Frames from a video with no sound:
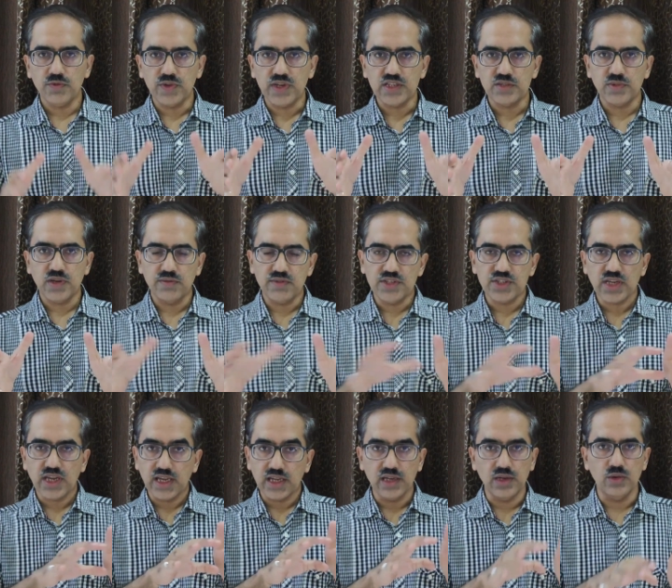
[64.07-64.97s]
of ways by
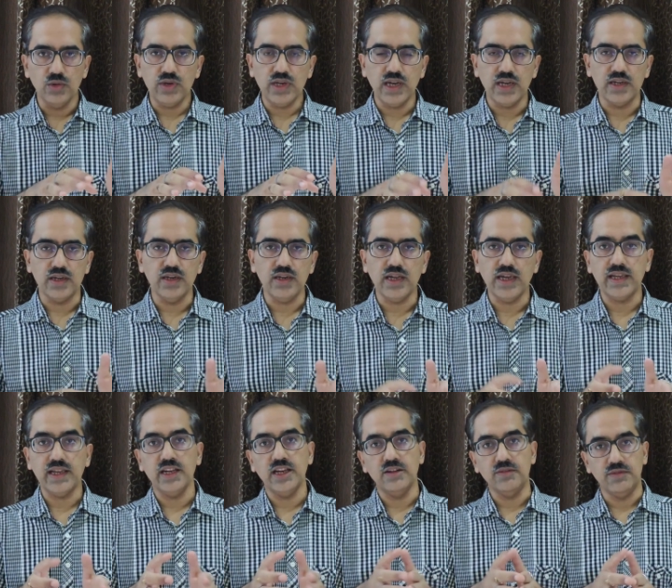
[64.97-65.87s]
which I can look at it. I
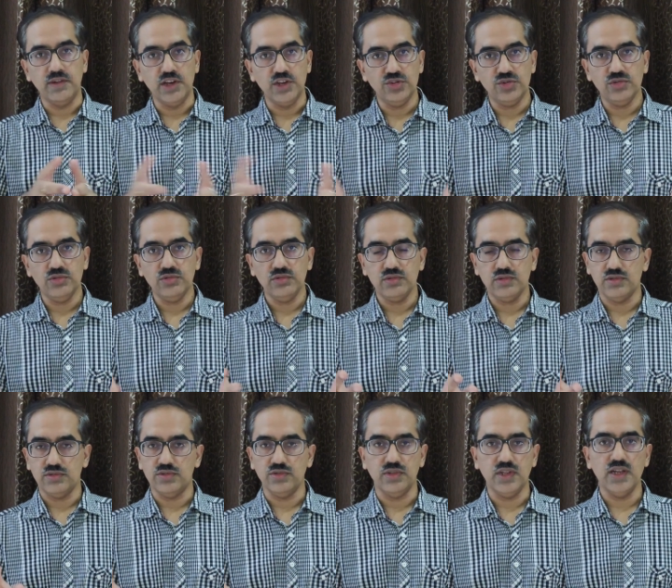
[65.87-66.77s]
can have ratio.
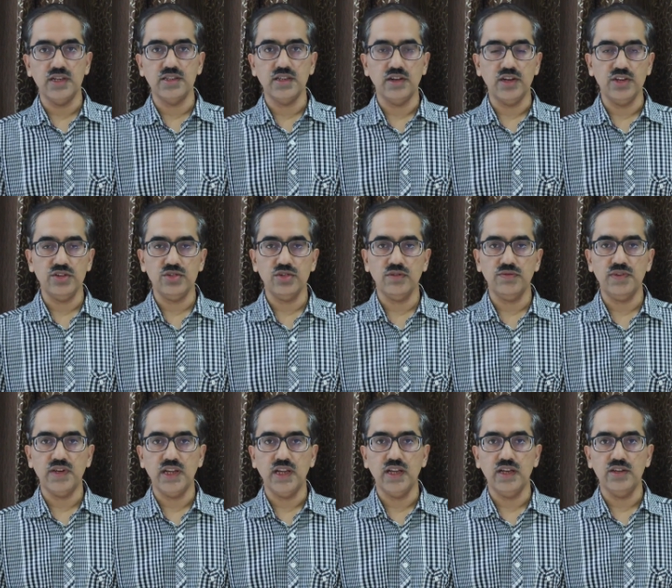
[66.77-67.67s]
So there is a ratio
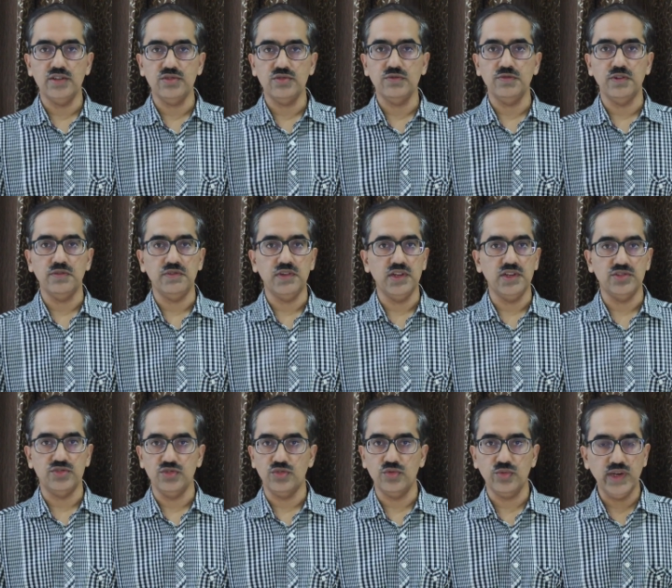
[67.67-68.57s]
of 10 is to 15
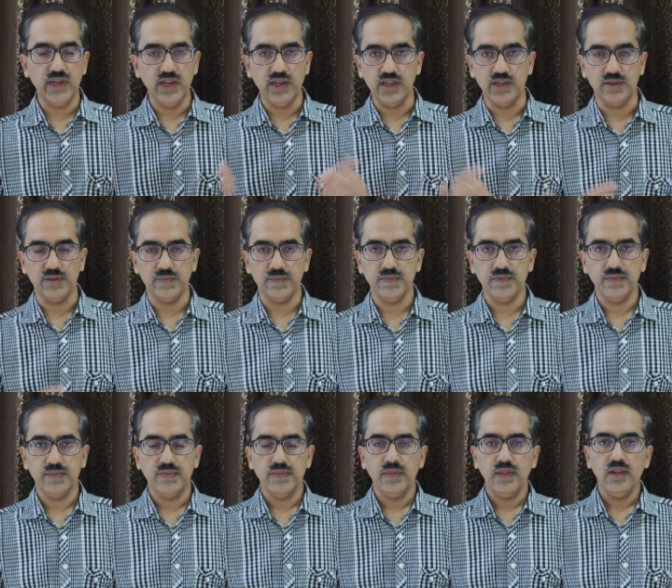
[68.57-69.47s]
is to 20.
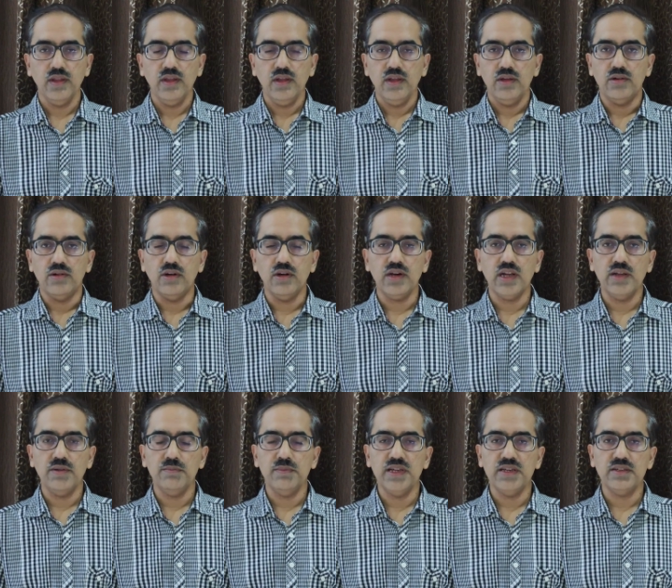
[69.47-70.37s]
Or
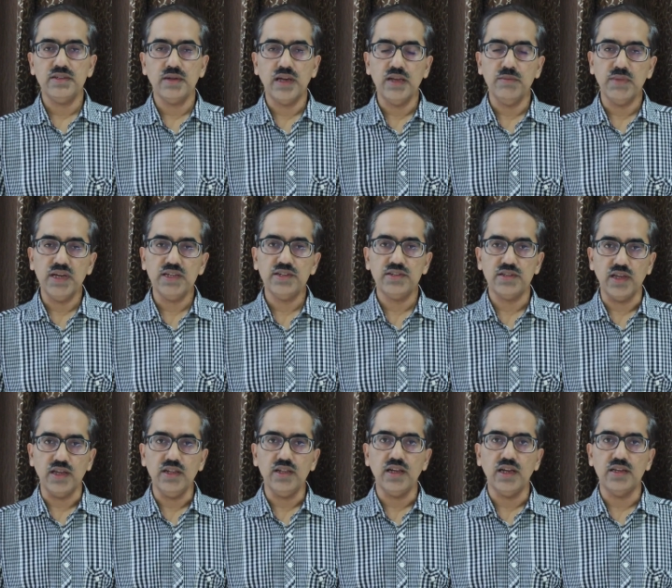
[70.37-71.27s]
I, might, I might
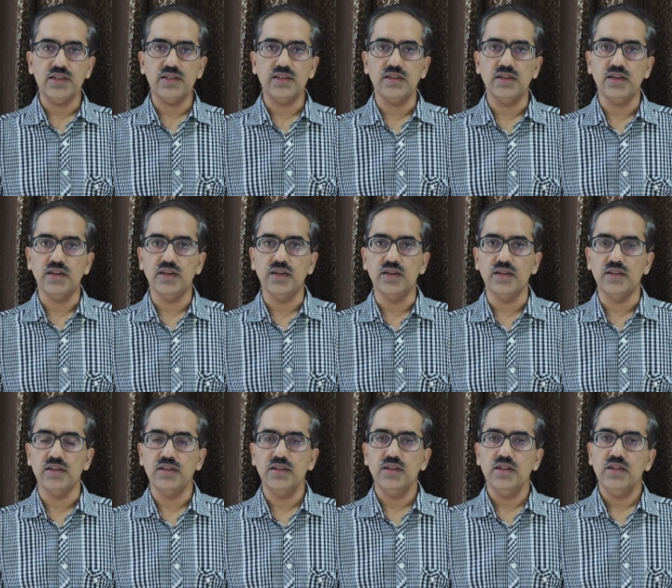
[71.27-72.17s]
say that uh,
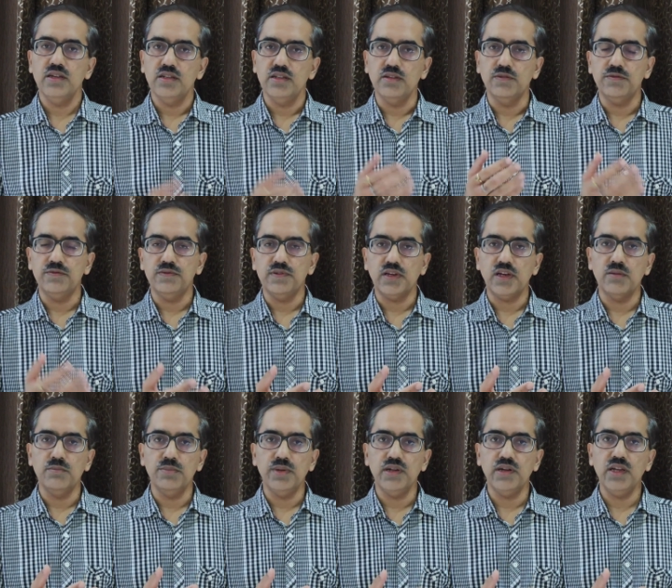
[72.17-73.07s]
the
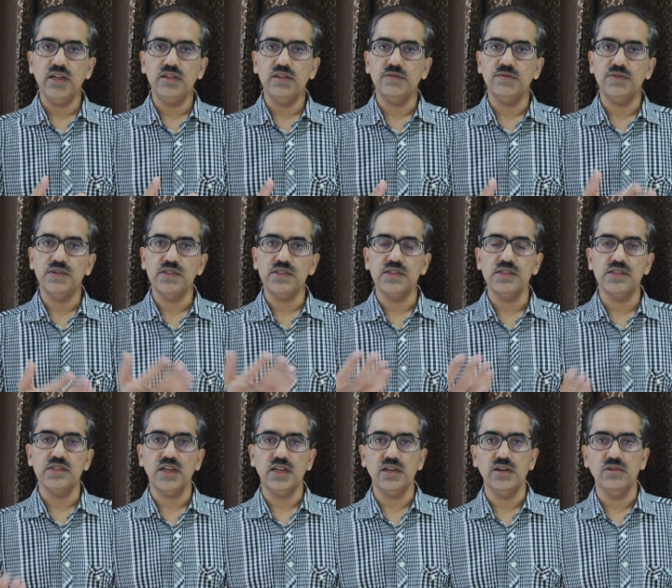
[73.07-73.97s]
comparing the first and
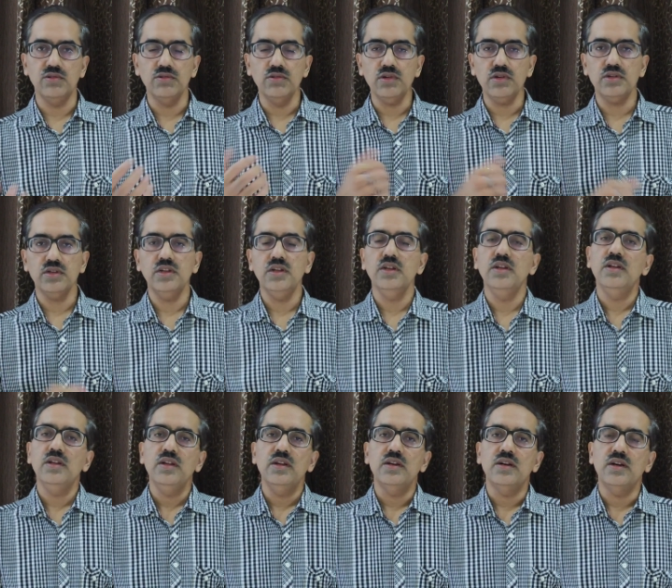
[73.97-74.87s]
second route,
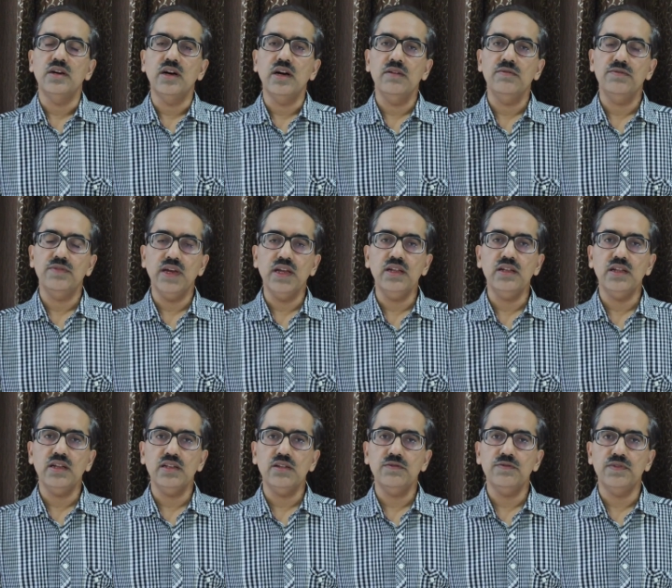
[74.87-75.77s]
uh, I find
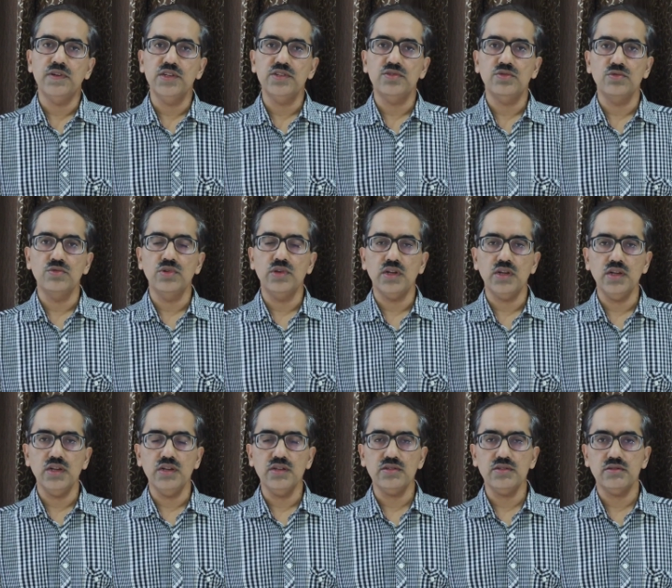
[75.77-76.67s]
that the first route
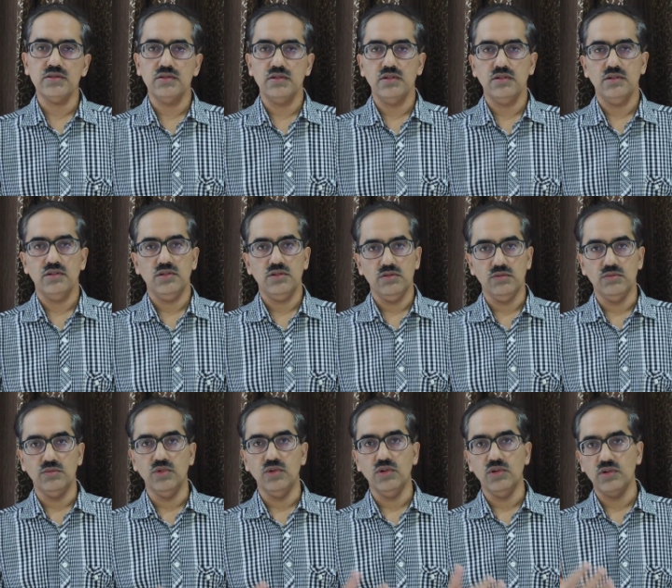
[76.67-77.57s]
is
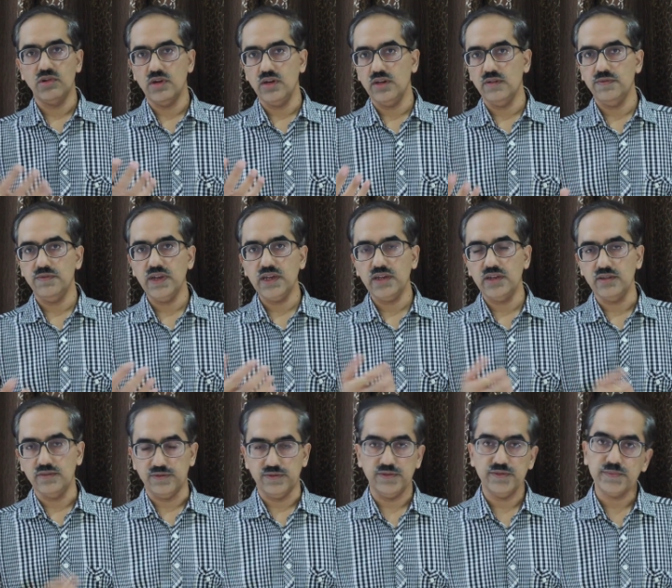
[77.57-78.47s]
more
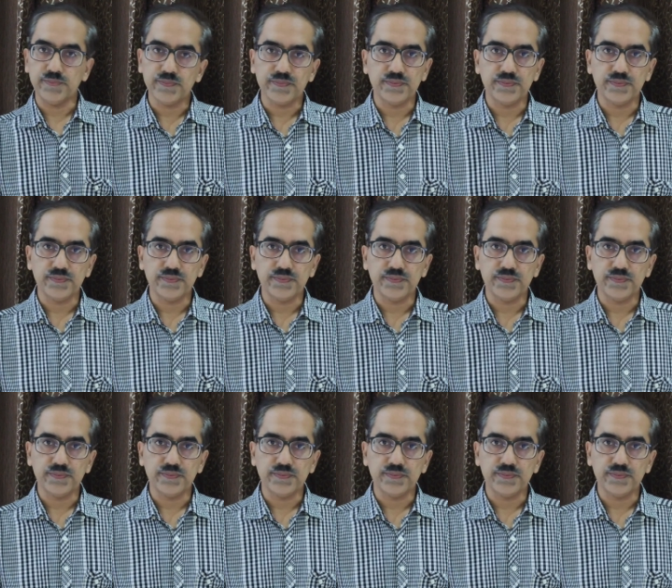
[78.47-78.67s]
effective.